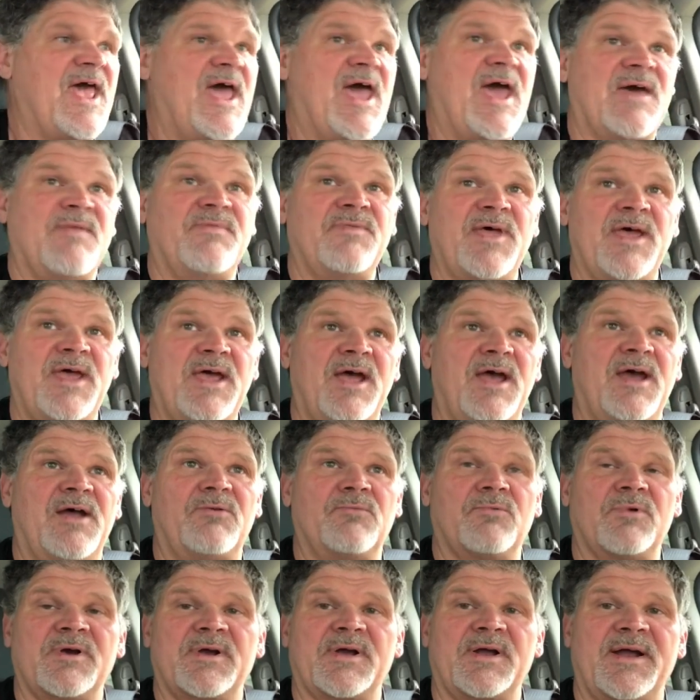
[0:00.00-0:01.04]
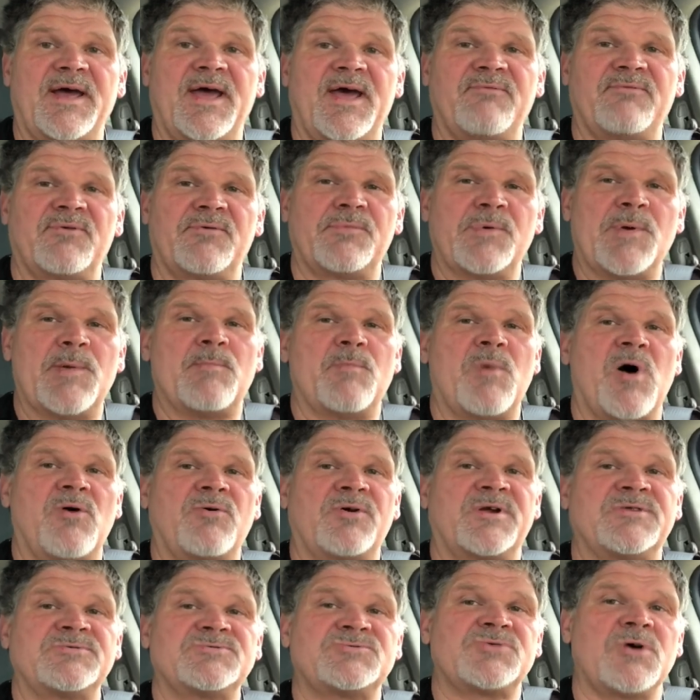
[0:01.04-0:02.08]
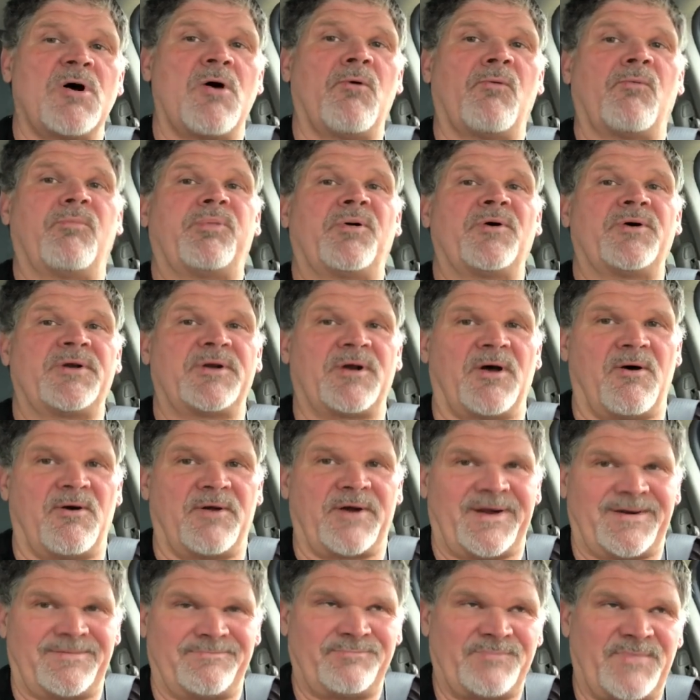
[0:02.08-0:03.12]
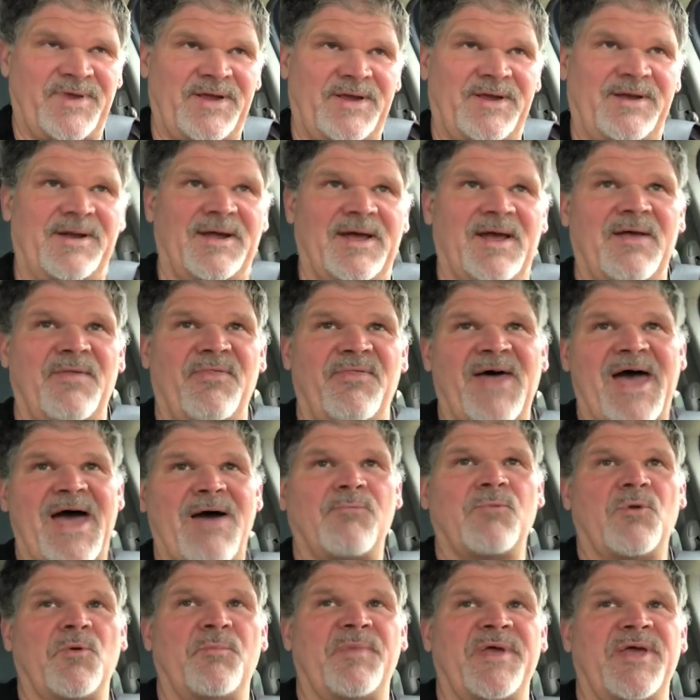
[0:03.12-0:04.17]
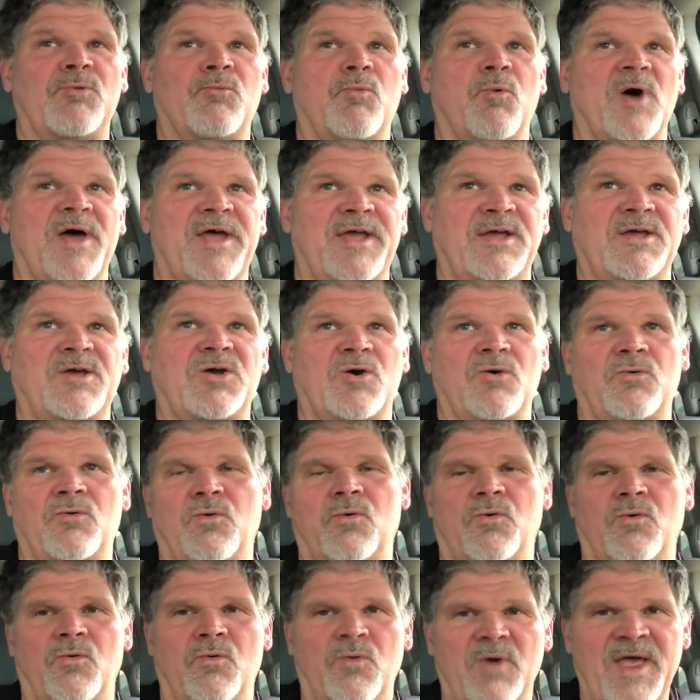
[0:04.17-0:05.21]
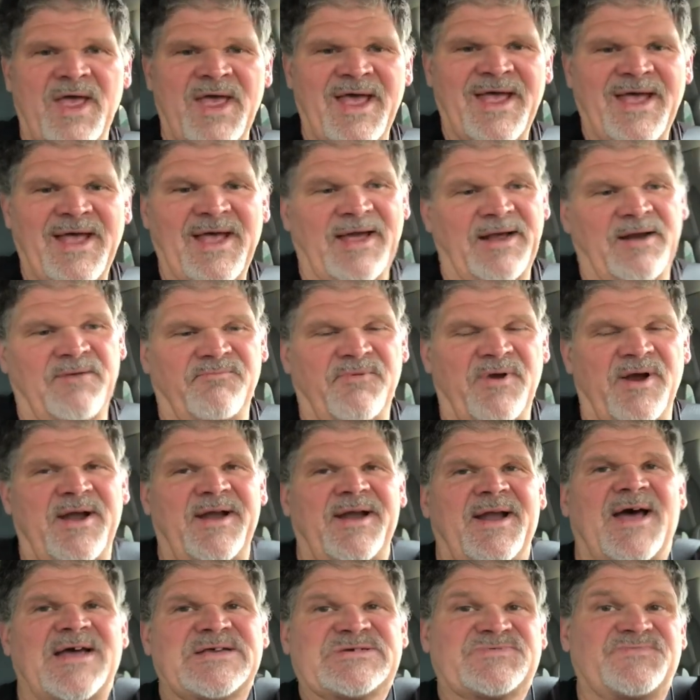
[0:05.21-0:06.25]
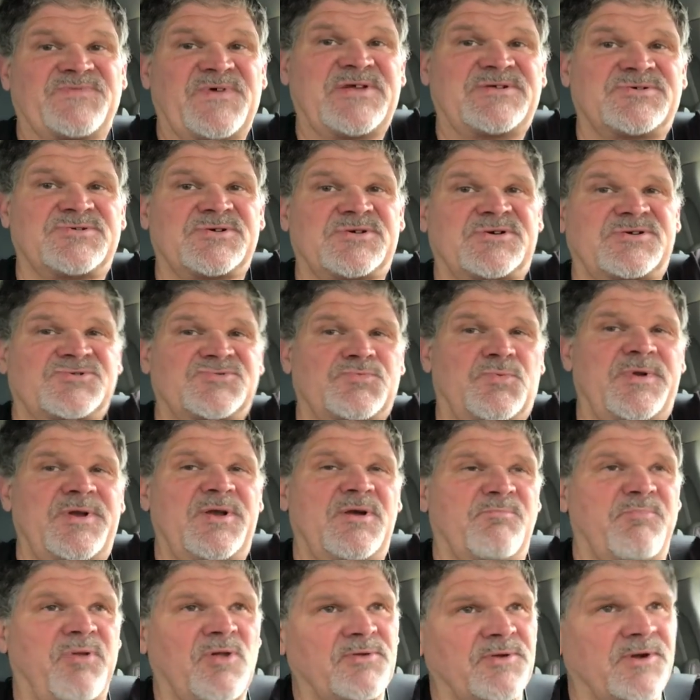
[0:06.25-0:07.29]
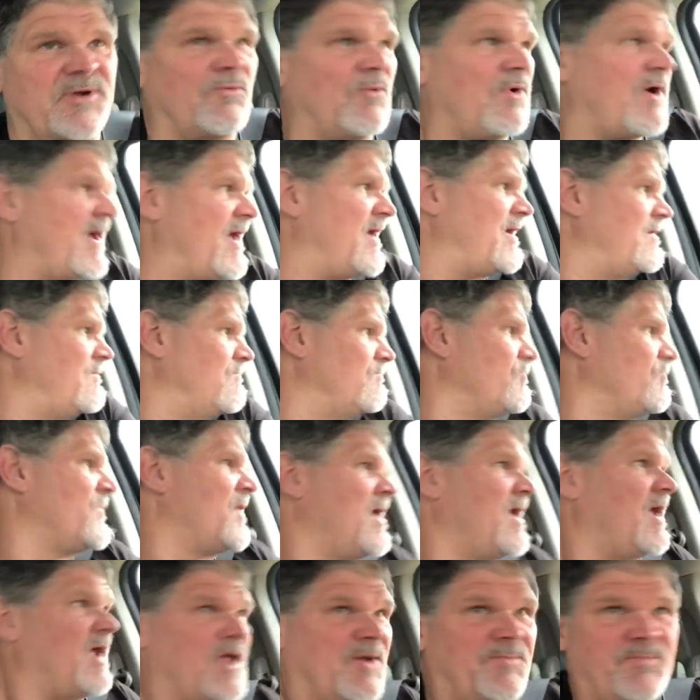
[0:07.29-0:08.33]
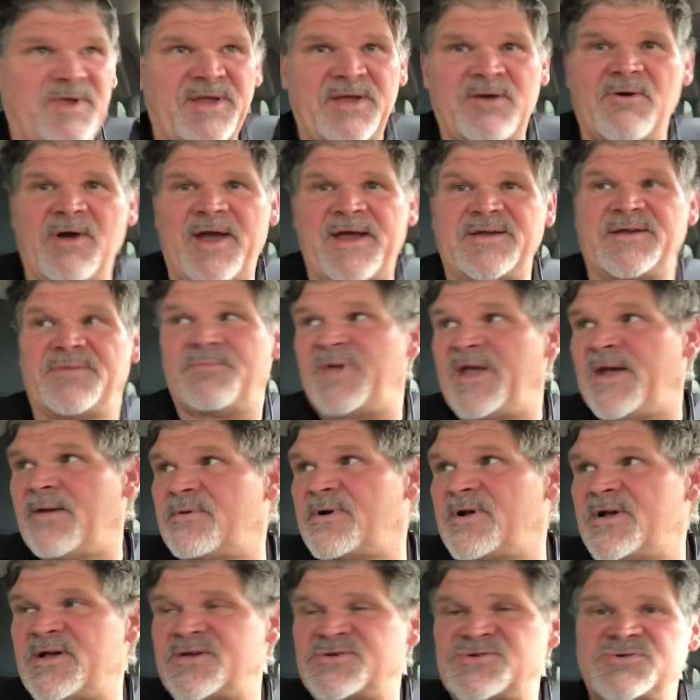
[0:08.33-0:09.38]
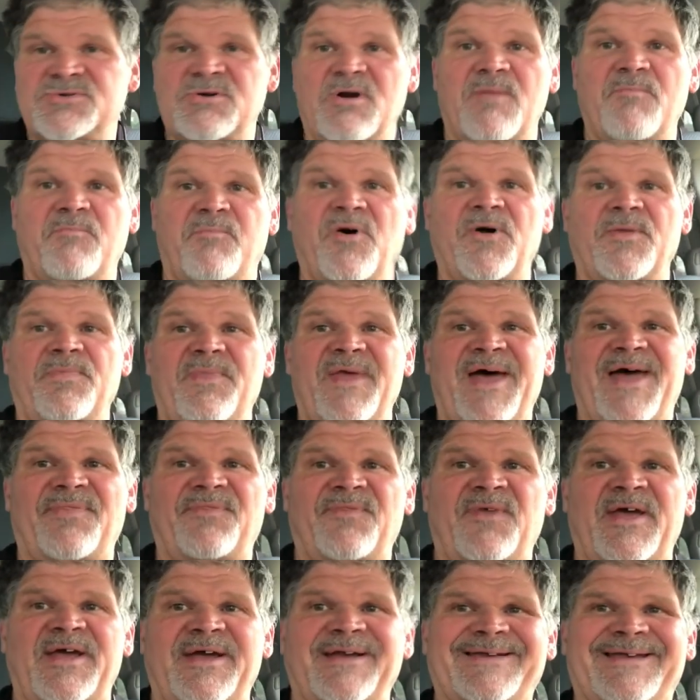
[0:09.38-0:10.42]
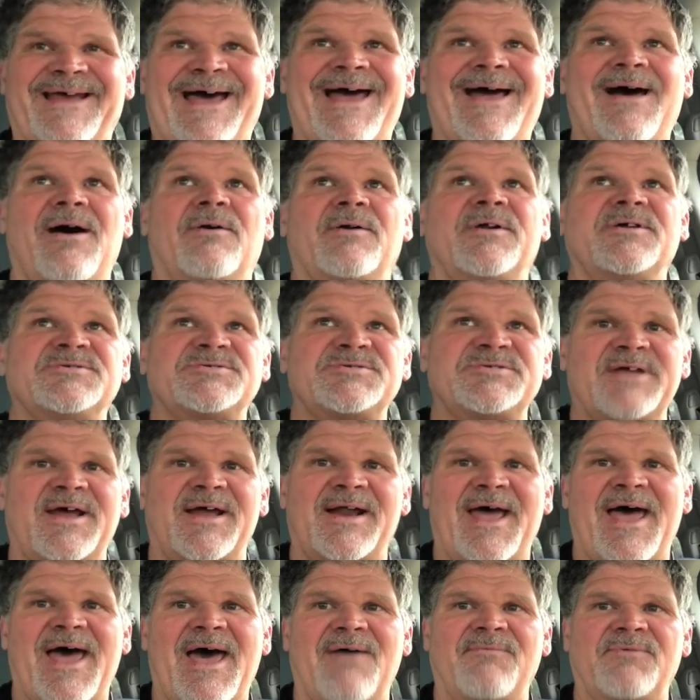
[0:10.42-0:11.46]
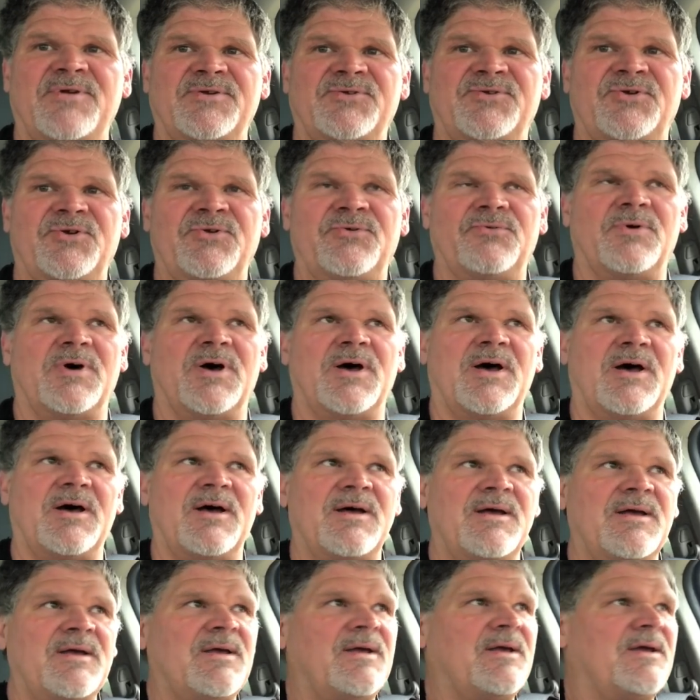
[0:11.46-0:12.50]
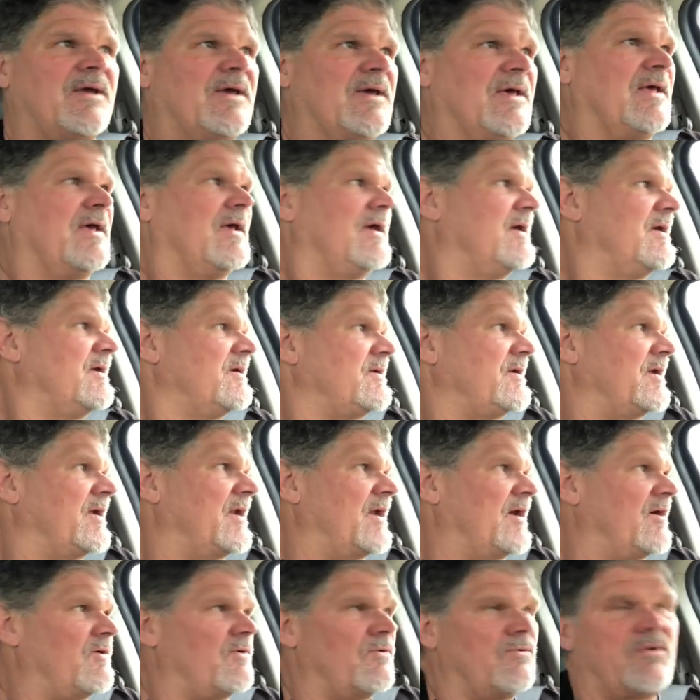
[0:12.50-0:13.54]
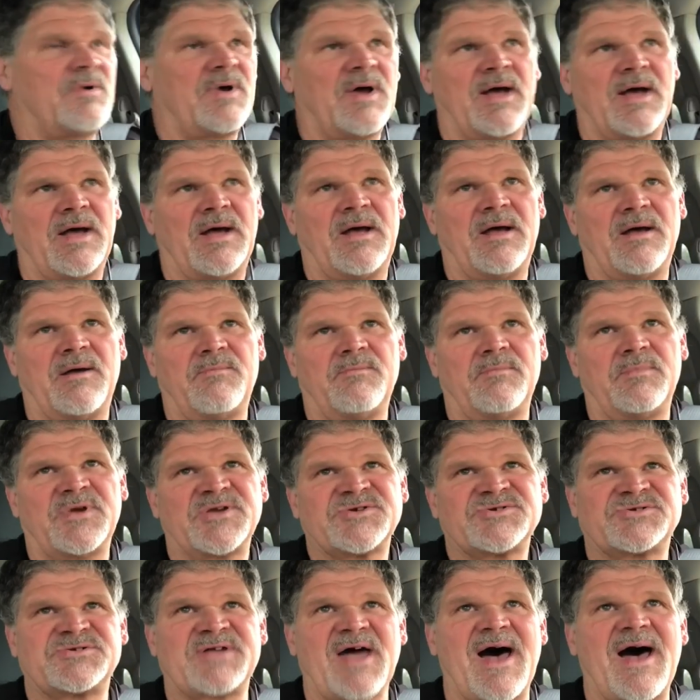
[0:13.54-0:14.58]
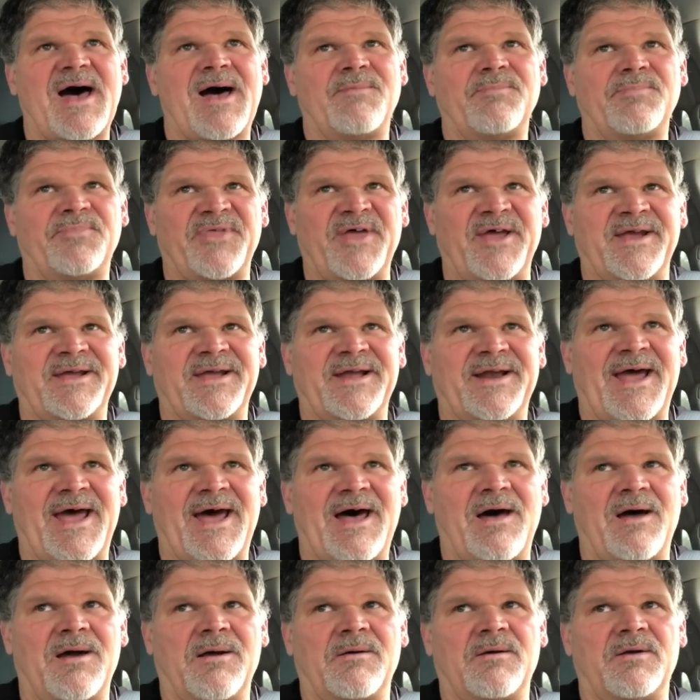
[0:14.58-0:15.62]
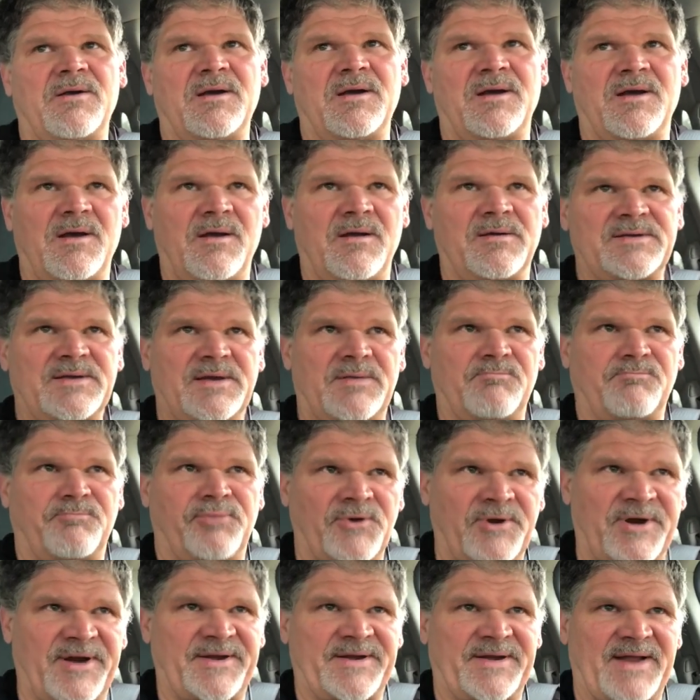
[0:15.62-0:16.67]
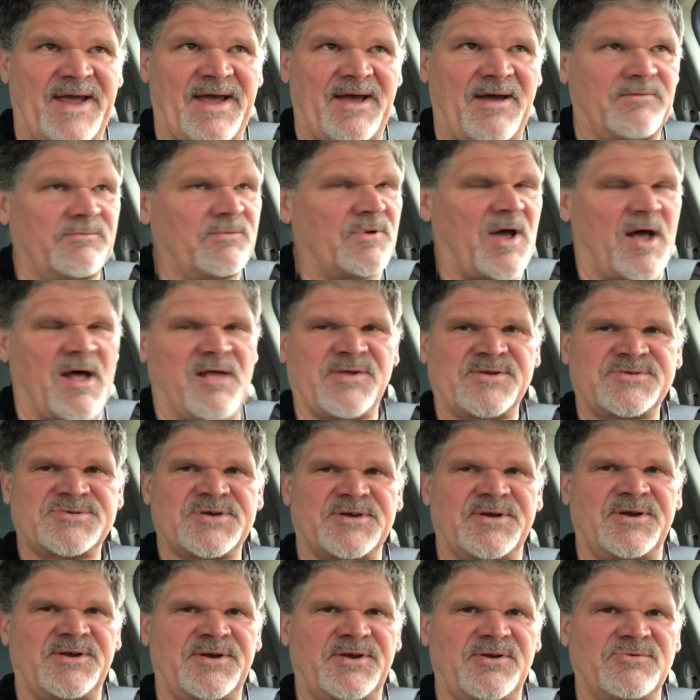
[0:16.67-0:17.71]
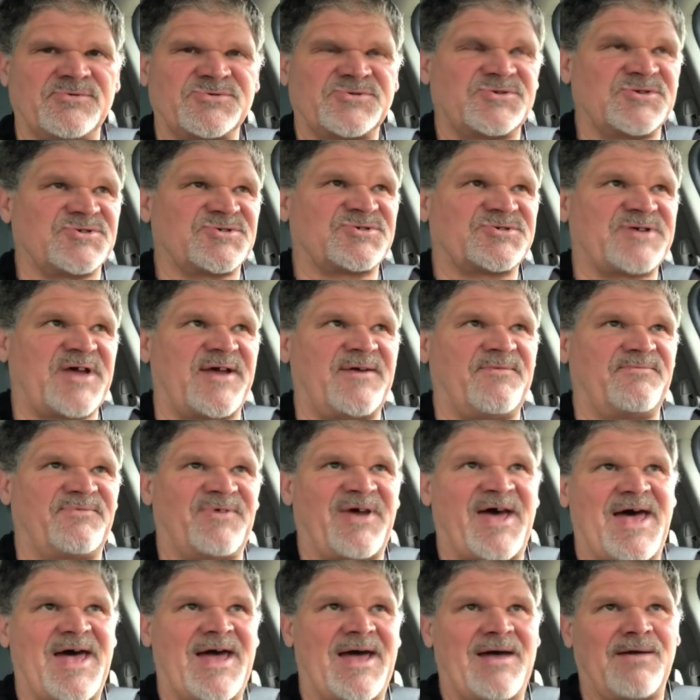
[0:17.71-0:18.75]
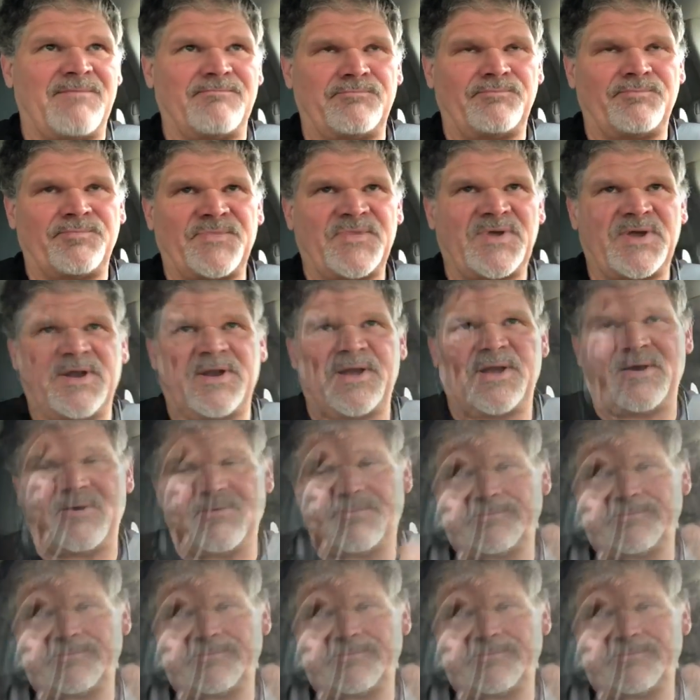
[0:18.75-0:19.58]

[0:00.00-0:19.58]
And then we're going to have a remote control put on it. And uh, that will be way cool and a very nice feature because when you're pulling away, it'd be great to be able to start putting that thing down instead of having to, uh, you know, um, stop, then get out, put it down. All it's going to do is just save time, you know.